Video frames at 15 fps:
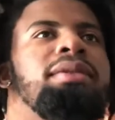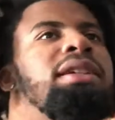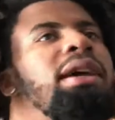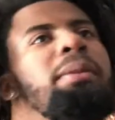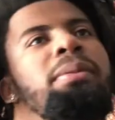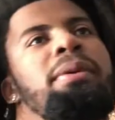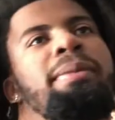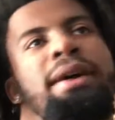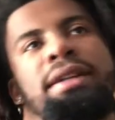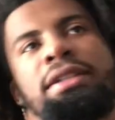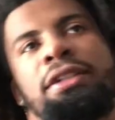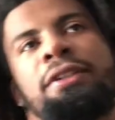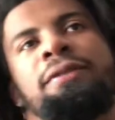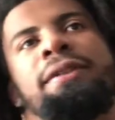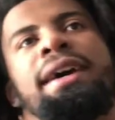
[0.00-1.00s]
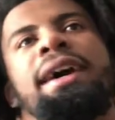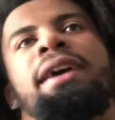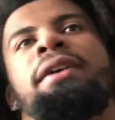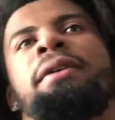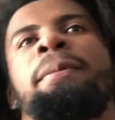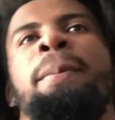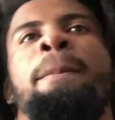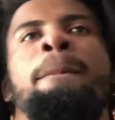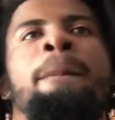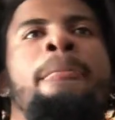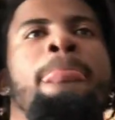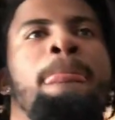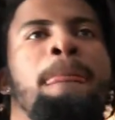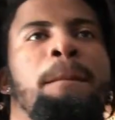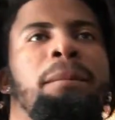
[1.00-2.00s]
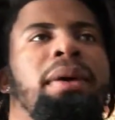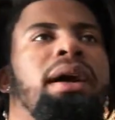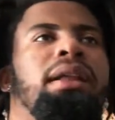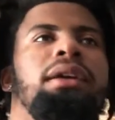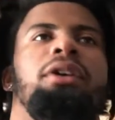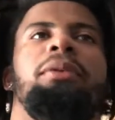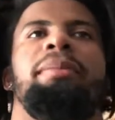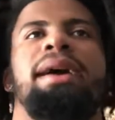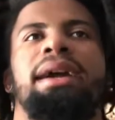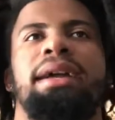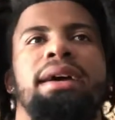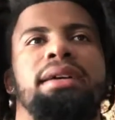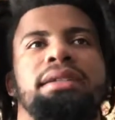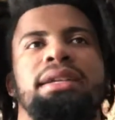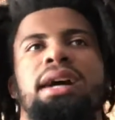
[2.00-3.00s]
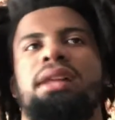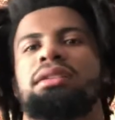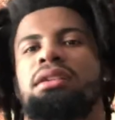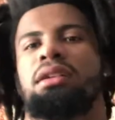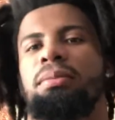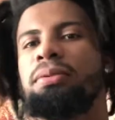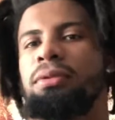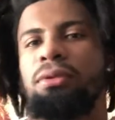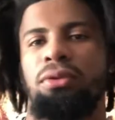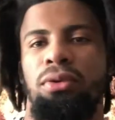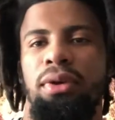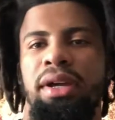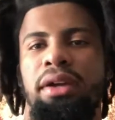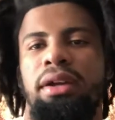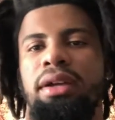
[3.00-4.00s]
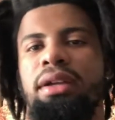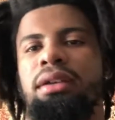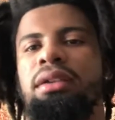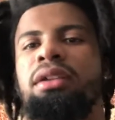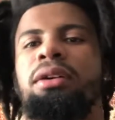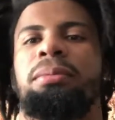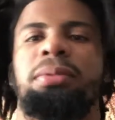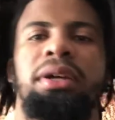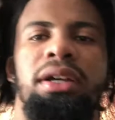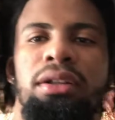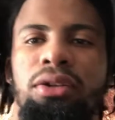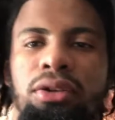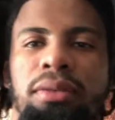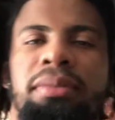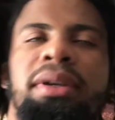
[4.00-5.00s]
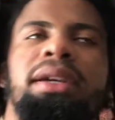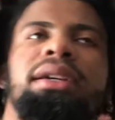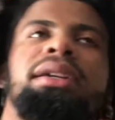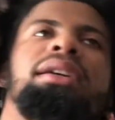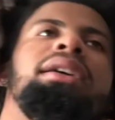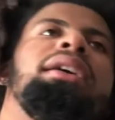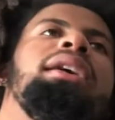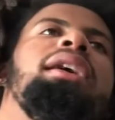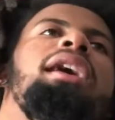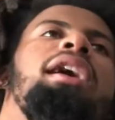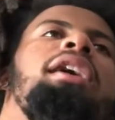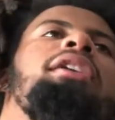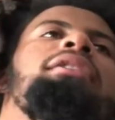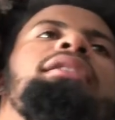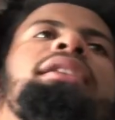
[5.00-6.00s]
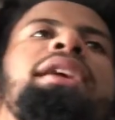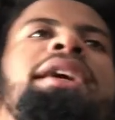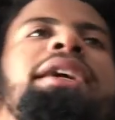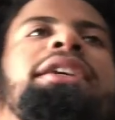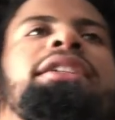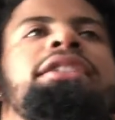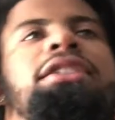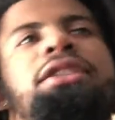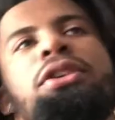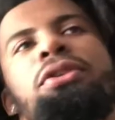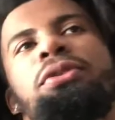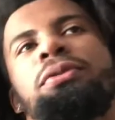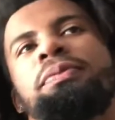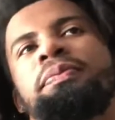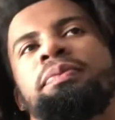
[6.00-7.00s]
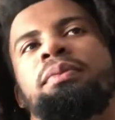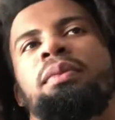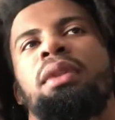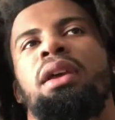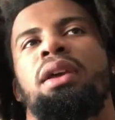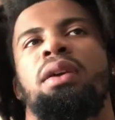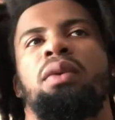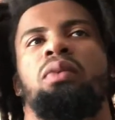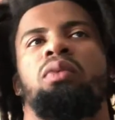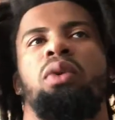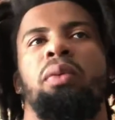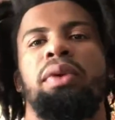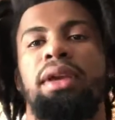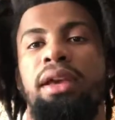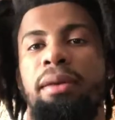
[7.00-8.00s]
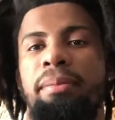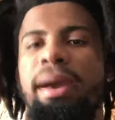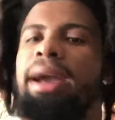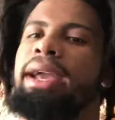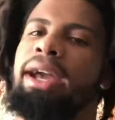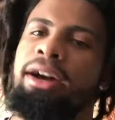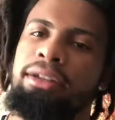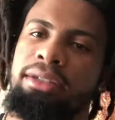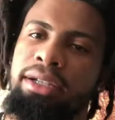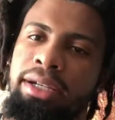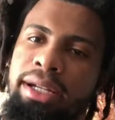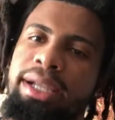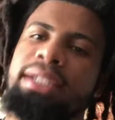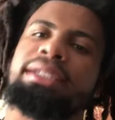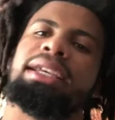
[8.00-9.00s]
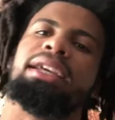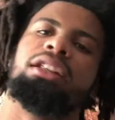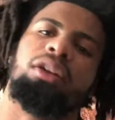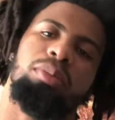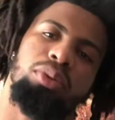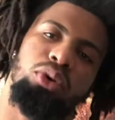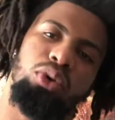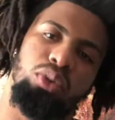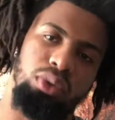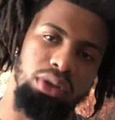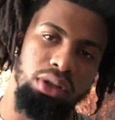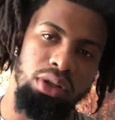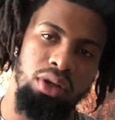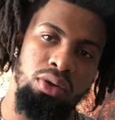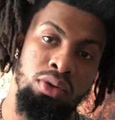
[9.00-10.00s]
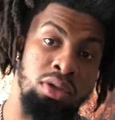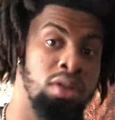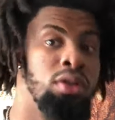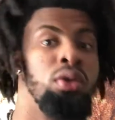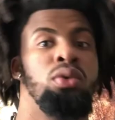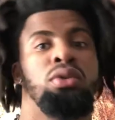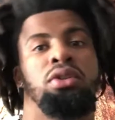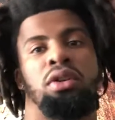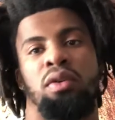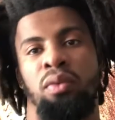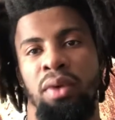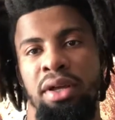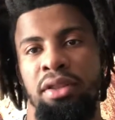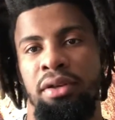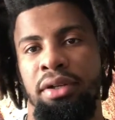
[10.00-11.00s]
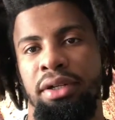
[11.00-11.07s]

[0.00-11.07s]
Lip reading: put my stuff down, probably go back outside to the pool area, play a little bit, all of that. So, when we get back out there, they said the pool was closed due to the weather.